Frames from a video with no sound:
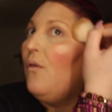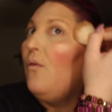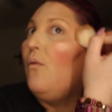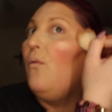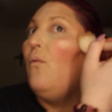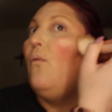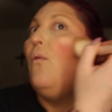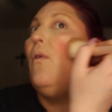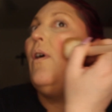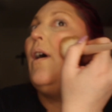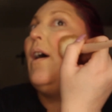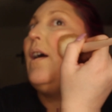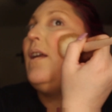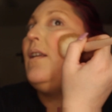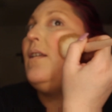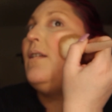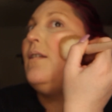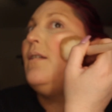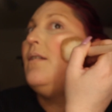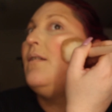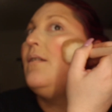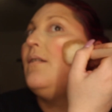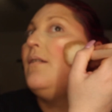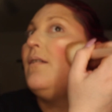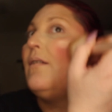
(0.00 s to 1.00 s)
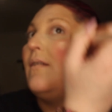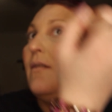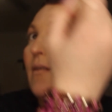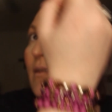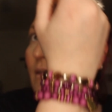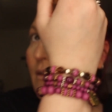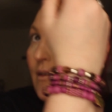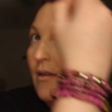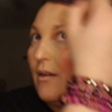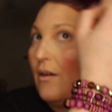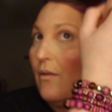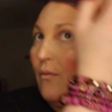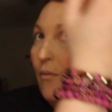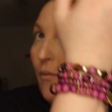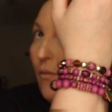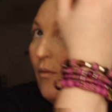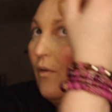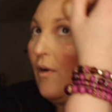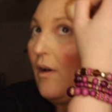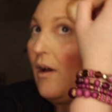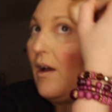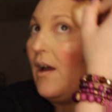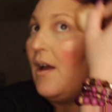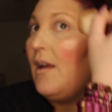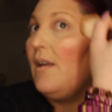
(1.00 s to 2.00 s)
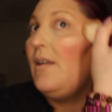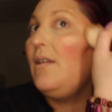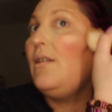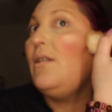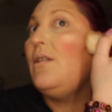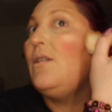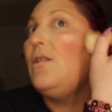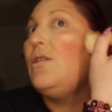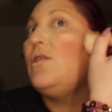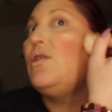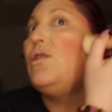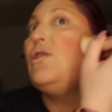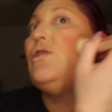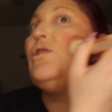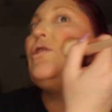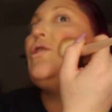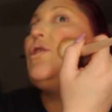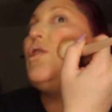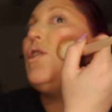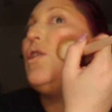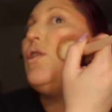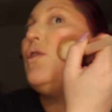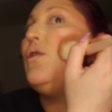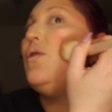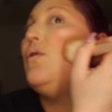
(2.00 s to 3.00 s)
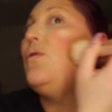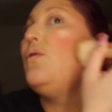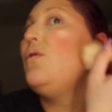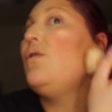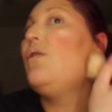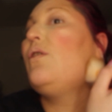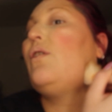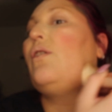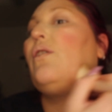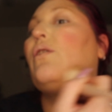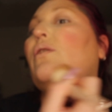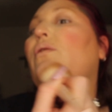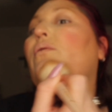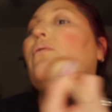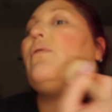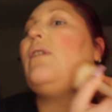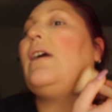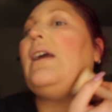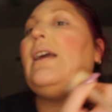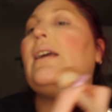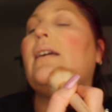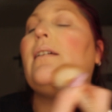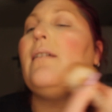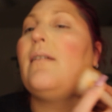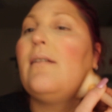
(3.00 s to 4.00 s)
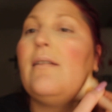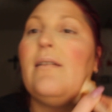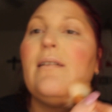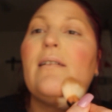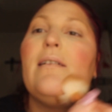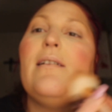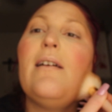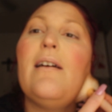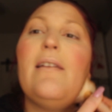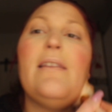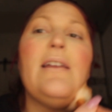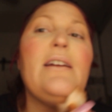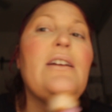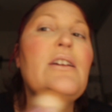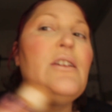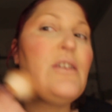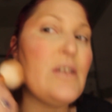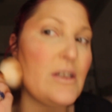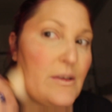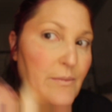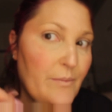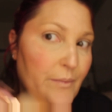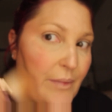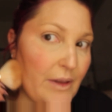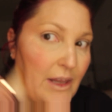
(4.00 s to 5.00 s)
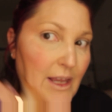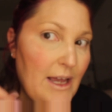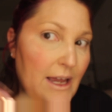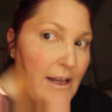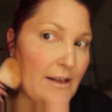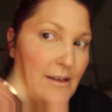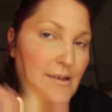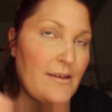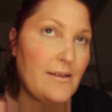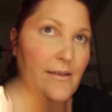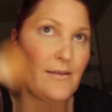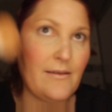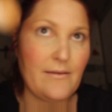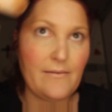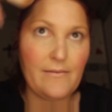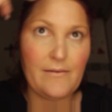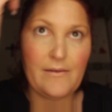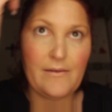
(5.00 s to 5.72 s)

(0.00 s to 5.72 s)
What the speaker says: 1, so 1, 2, 3, and then you just blend.